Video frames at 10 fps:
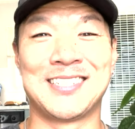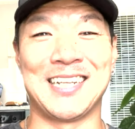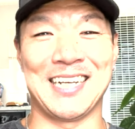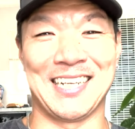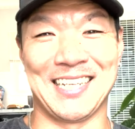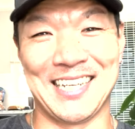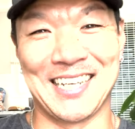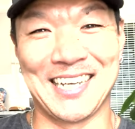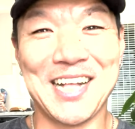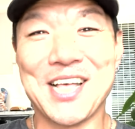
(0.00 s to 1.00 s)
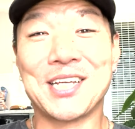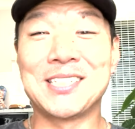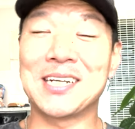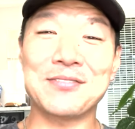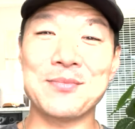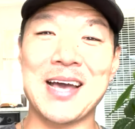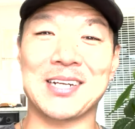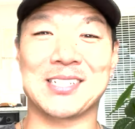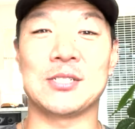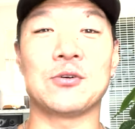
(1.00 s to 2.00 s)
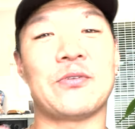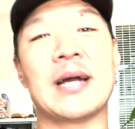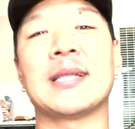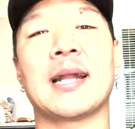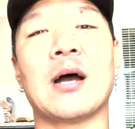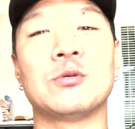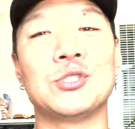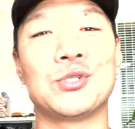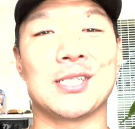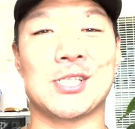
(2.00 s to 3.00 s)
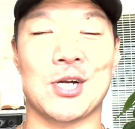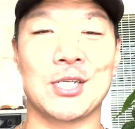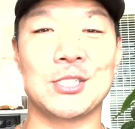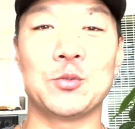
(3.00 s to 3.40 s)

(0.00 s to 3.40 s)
None of it matters, and you'll find that out when you get started.